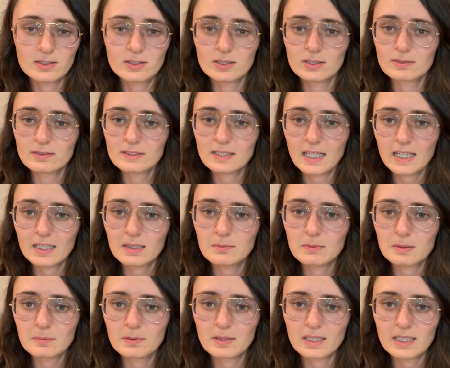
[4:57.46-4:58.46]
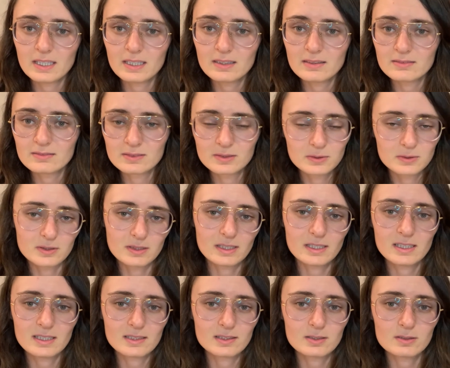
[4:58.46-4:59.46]
retirement plan, or
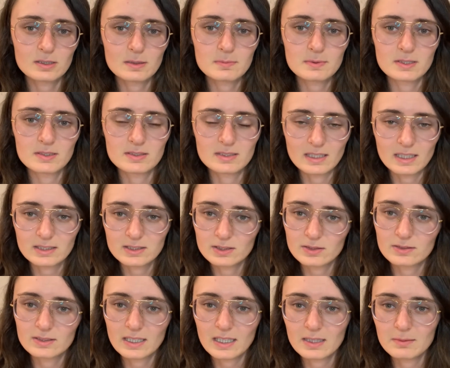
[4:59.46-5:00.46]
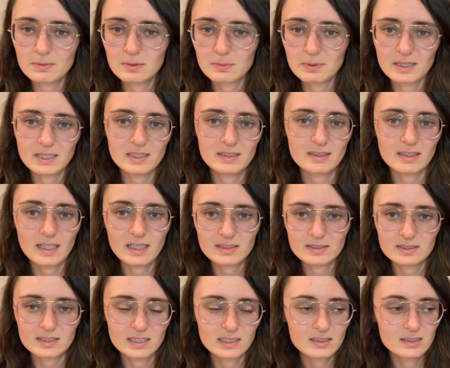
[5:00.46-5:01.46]
any other cryptos, if that's your retirement plan. There are
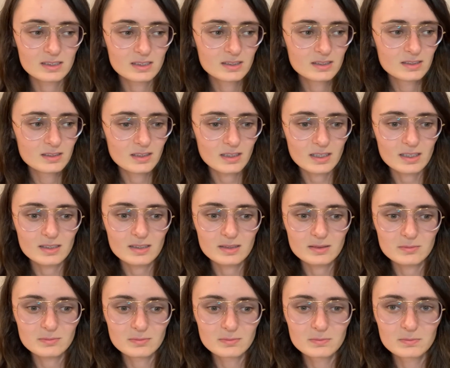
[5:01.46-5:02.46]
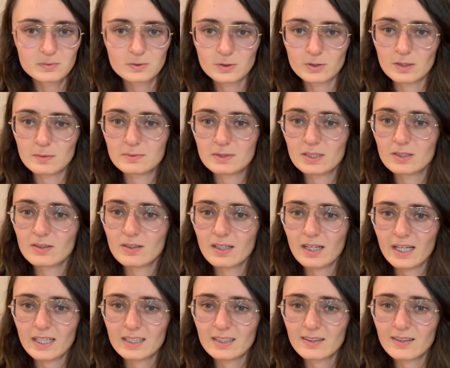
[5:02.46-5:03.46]
actually crypto
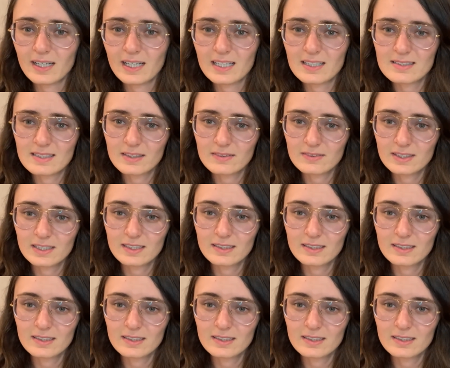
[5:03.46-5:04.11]
IRAs out there